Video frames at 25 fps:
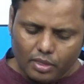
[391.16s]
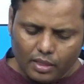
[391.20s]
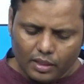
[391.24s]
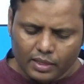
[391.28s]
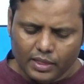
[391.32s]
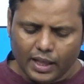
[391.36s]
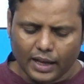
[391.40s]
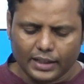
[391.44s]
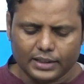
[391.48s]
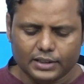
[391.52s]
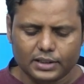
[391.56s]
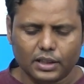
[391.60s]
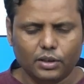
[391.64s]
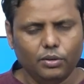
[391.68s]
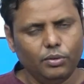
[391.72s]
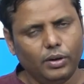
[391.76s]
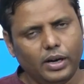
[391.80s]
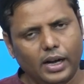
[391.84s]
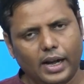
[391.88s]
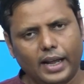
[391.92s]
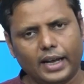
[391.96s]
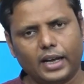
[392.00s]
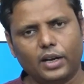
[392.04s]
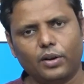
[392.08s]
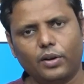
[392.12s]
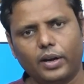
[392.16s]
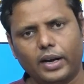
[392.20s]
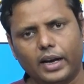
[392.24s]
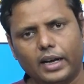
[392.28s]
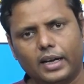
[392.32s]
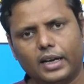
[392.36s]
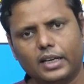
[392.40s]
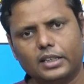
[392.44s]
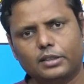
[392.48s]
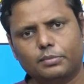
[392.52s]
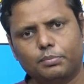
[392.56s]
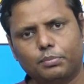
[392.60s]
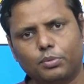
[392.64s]
That's how like it
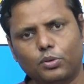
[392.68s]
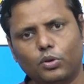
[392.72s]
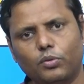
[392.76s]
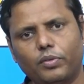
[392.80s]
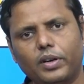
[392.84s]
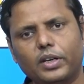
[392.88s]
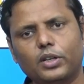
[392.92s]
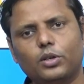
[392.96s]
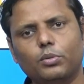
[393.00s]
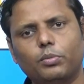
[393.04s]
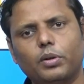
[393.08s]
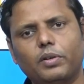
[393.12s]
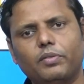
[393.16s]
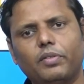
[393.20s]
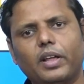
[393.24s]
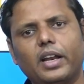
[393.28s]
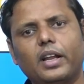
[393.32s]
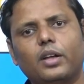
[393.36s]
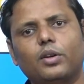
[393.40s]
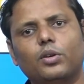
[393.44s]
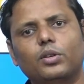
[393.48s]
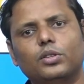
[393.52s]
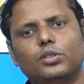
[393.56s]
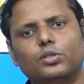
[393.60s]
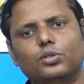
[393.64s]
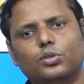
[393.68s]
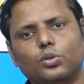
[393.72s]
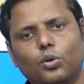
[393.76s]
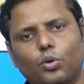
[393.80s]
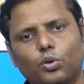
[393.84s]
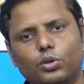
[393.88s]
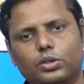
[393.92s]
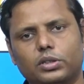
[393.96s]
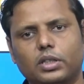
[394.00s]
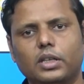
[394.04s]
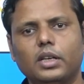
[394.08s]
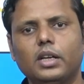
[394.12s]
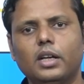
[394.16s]
is proving to be very good
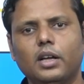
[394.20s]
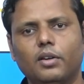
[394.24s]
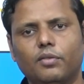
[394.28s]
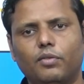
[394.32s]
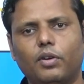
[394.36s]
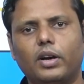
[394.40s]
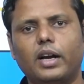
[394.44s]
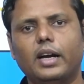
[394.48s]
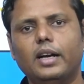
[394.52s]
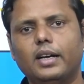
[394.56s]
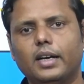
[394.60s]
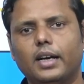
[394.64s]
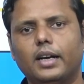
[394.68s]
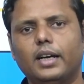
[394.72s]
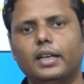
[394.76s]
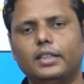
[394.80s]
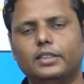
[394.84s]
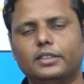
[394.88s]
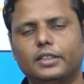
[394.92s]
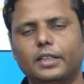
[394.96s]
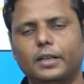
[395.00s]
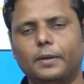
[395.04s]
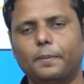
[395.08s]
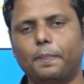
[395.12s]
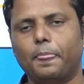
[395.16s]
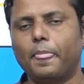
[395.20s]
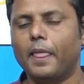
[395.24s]
source for Indian history.